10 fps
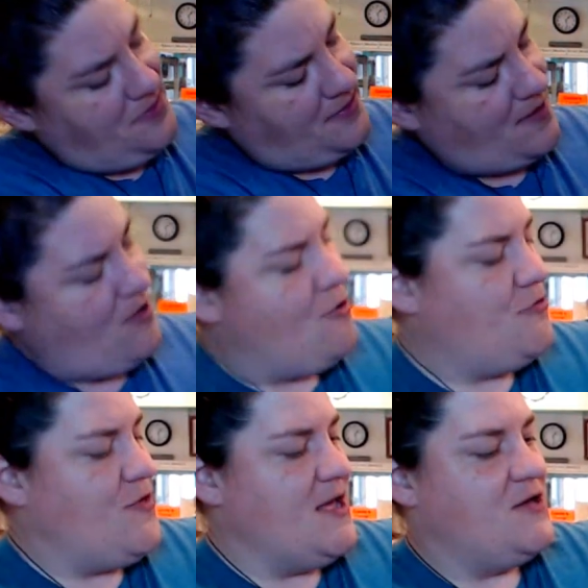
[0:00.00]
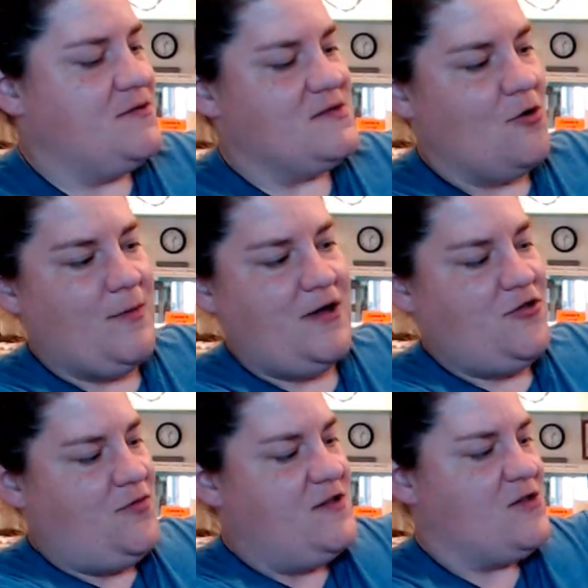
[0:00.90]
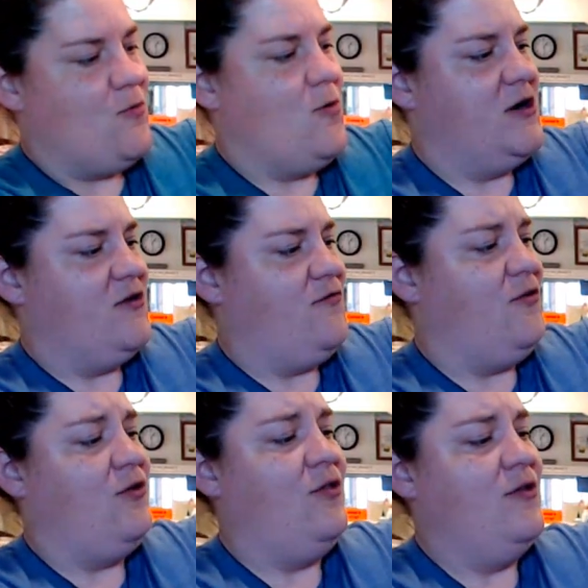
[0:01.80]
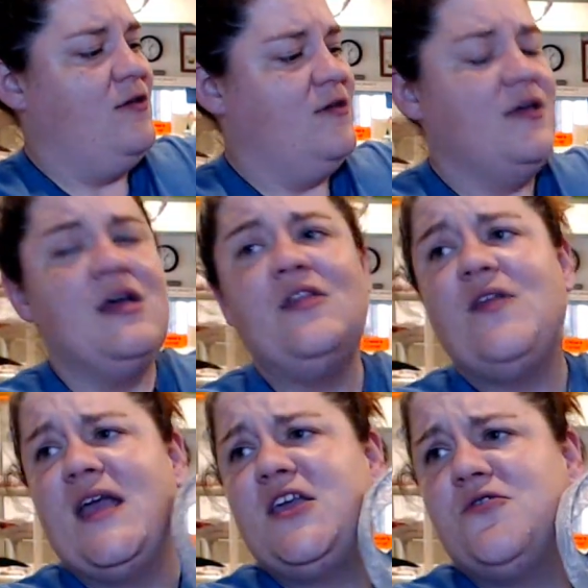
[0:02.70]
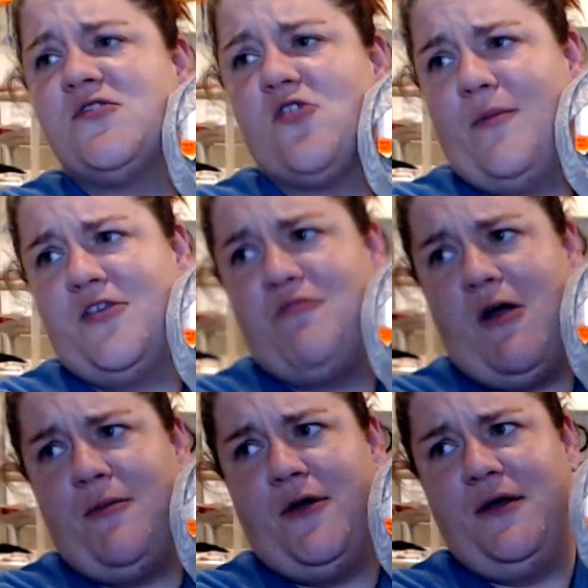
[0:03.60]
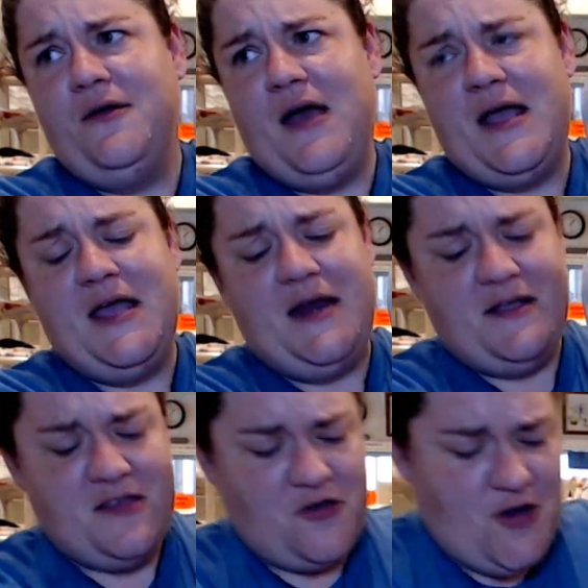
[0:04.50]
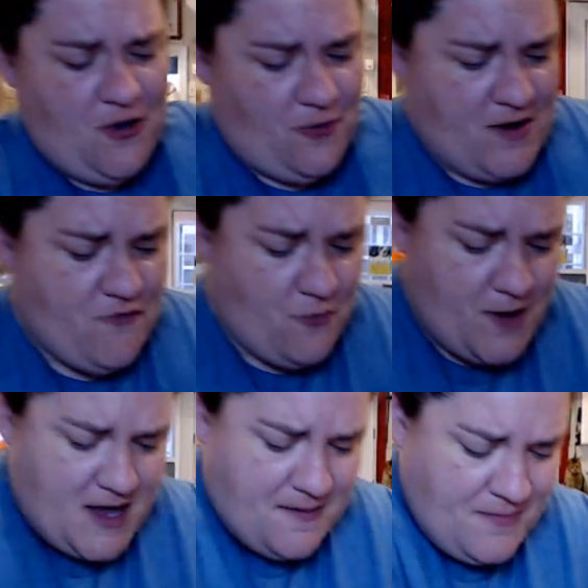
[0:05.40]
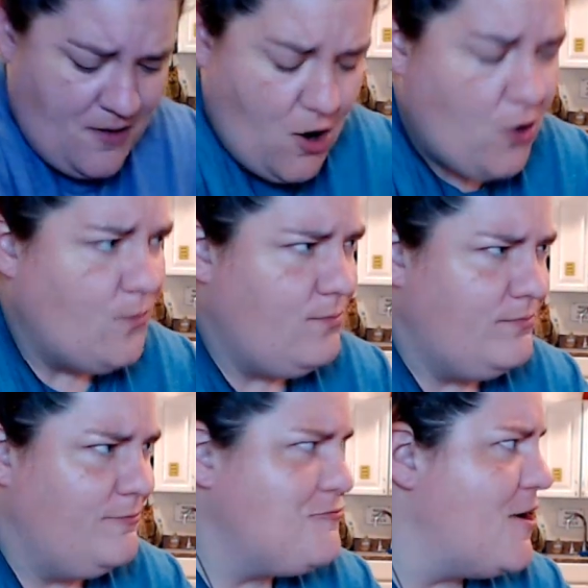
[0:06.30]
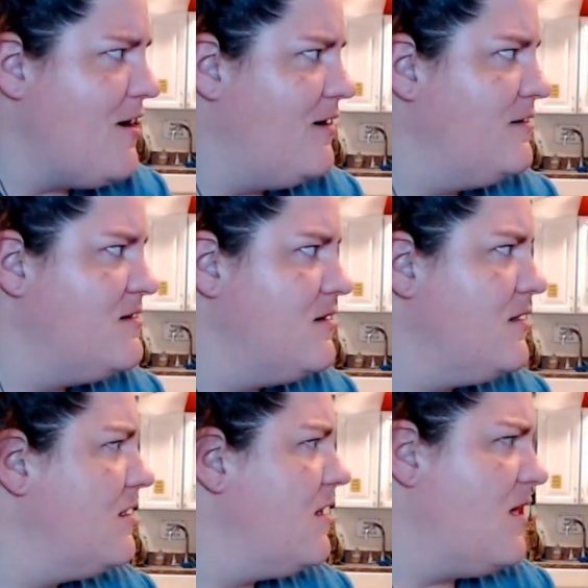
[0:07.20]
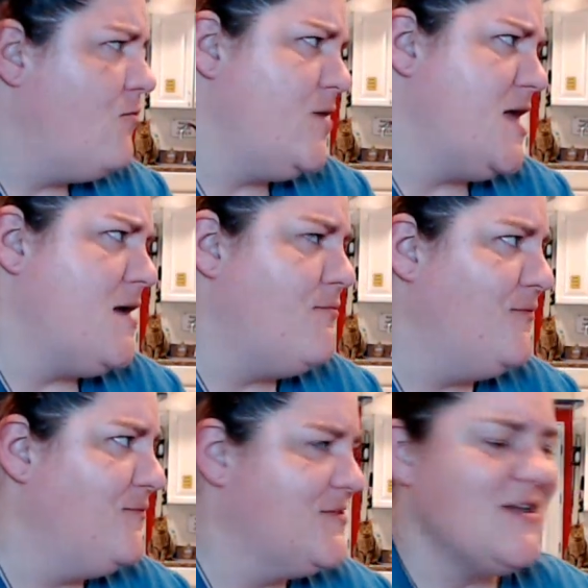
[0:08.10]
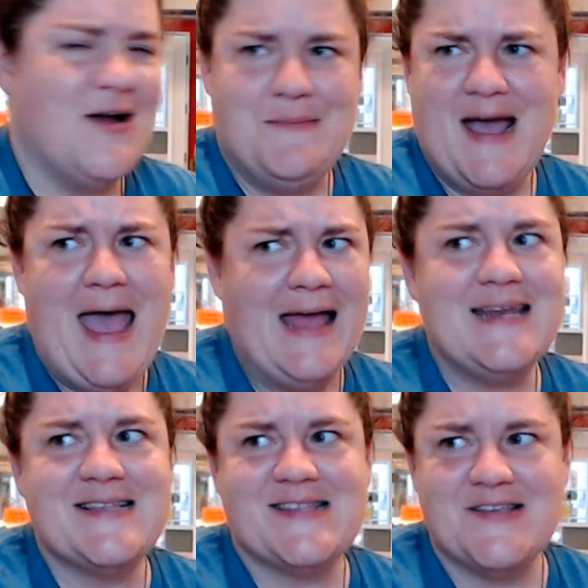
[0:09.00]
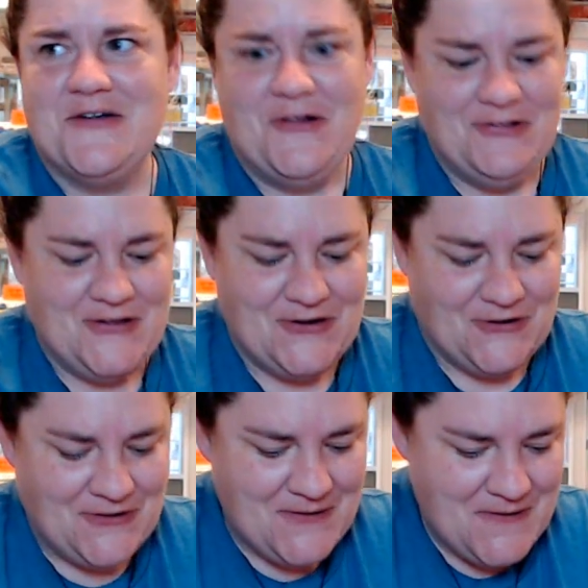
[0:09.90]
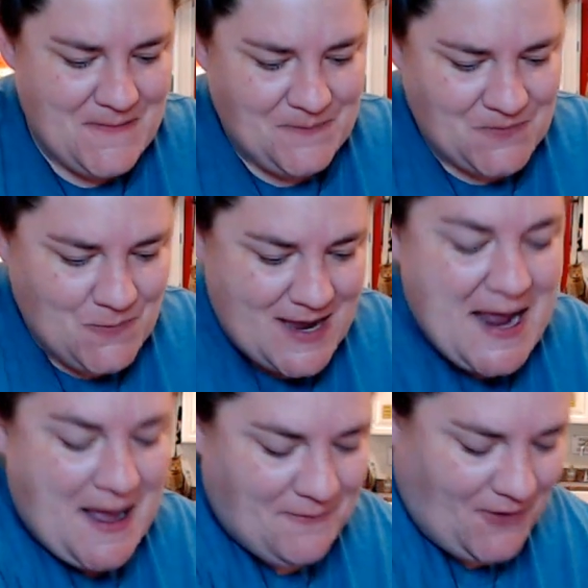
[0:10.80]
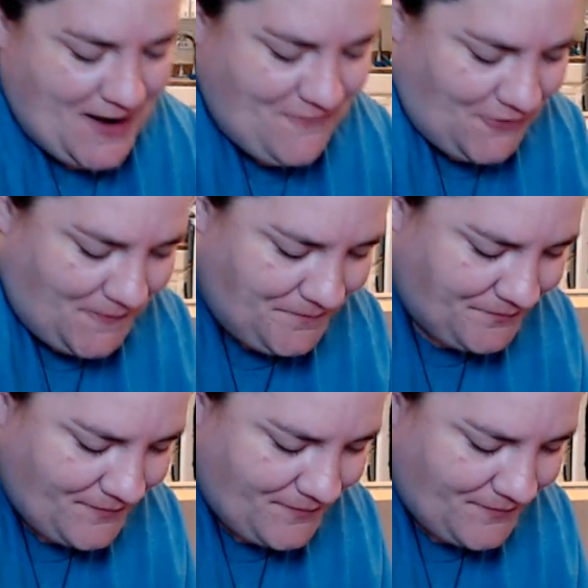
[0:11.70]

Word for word: Oh, thank you so much. These are wonderful. Thank you so much, Barbara. I cannot tell you how grateful we am, or we are. We am. We am. We Sorry, am. my head is still we a little. Grateful. We am grateful.